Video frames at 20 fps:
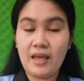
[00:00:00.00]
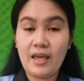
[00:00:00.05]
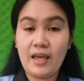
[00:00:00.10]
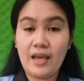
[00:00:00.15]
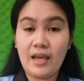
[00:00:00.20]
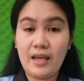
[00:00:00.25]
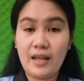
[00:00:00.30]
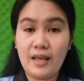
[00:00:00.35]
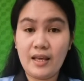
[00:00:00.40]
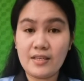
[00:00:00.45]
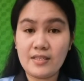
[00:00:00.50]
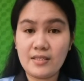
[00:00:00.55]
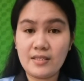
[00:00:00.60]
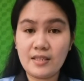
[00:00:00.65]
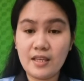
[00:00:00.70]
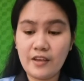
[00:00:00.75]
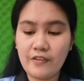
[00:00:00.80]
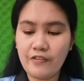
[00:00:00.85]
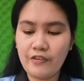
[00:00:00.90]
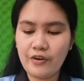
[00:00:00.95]
It is
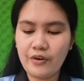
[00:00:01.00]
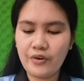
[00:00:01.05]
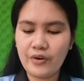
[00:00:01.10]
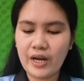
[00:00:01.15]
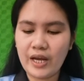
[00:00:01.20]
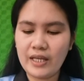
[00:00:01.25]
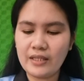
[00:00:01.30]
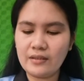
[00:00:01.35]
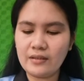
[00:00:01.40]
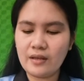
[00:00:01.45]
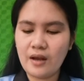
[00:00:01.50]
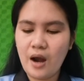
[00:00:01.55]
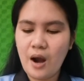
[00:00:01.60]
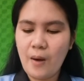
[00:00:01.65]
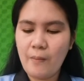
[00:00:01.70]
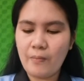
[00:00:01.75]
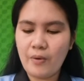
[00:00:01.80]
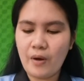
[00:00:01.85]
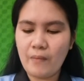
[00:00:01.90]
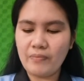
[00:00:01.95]
different
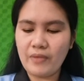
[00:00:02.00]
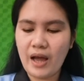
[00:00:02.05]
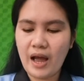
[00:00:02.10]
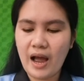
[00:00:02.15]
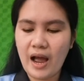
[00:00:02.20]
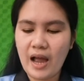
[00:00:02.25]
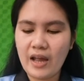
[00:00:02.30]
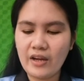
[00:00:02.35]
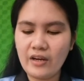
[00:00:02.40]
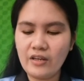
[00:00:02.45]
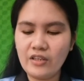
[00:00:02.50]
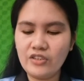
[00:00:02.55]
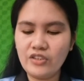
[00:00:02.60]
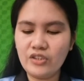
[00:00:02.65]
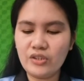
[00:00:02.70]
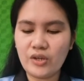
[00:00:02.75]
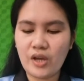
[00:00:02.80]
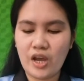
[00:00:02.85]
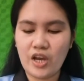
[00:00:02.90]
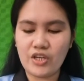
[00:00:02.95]
from the higher
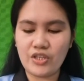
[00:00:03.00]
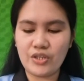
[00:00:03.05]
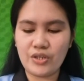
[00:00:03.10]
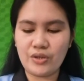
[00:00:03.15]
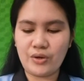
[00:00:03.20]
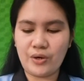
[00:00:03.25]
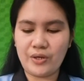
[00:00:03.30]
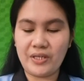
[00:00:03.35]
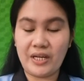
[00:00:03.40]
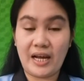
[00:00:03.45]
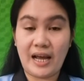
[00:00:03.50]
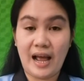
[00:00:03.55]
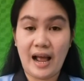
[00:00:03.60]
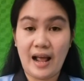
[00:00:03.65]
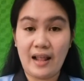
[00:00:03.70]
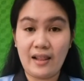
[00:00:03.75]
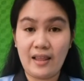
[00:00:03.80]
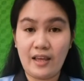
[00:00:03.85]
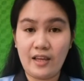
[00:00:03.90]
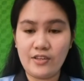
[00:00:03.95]
education or the
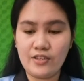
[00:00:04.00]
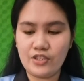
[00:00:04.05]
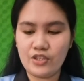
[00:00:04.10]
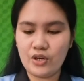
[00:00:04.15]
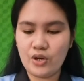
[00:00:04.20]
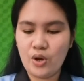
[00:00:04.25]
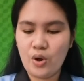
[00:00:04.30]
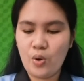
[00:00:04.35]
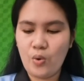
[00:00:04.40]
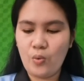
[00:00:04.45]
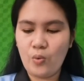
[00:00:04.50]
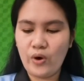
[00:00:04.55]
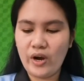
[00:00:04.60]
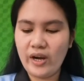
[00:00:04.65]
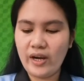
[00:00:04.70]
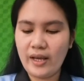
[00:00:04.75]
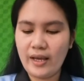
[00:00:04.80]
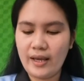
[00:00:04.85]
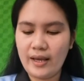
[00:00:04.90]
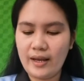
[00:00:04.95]
college,
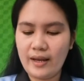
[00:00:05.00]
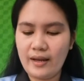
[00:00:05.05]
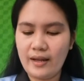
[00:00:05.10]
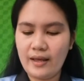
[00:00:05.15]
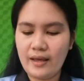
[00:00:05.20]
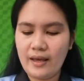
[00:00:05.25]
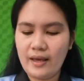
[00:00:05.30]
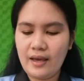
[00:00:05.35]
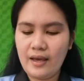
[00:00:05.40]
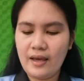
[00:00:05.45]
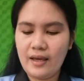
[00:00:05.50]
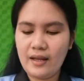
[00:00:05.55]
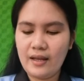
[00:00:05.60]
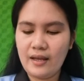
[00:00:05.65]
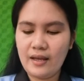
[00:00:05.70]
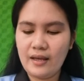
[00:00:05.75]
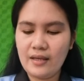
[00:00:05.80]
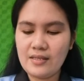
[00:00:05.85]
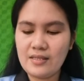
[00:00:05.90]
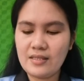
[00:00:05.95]
wherein
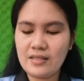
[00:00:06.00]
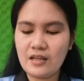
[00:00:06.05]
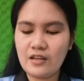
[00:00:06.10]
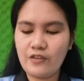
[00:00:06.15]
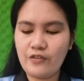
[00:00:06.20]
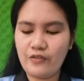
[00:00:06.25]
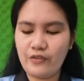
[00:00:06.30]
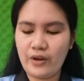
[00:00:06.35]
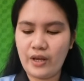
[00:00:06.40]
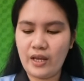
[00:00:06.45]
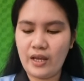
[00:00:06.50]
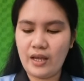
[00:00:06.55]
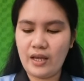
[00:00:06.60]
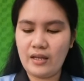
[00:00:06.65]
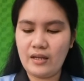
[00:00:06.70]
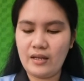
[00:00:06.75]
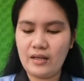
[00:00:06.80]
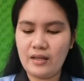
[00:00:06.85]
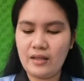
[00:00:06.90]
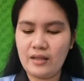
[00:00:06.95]
it is not free
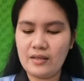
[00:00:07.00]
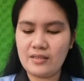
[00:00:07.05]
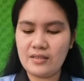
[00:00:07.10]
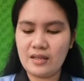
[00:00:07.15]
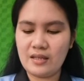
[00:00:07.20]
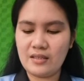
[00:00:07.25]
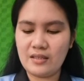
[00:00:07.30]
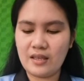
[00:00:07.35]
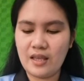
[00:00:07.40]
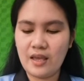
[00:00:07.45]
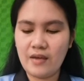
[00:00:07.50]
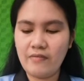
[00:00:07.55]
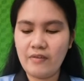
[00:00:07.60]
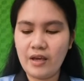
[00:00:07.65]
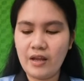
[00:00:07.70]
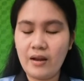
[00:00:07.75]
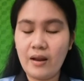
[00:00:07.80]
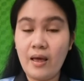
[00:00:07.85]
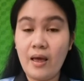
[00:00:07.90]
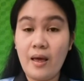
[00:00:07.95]
and it is not
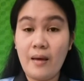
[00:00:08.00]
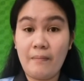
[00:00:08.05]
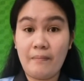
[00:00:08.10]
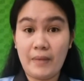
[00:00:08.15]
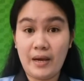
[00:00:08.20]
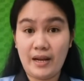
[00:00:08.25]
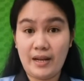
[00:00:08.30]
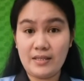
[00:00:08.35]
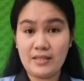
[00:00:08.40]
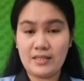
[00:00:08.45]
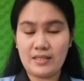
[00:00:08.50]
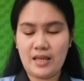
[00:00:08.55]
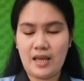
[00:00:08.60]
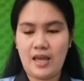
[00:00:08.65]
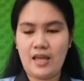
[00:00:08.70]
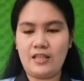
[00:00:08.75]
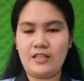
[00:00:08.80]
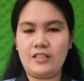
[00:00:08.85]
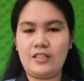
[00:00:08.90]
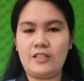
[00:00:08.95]
given by the
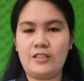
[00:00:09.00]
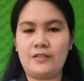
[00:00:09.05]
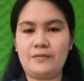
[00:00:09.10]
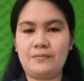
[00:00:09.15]
state.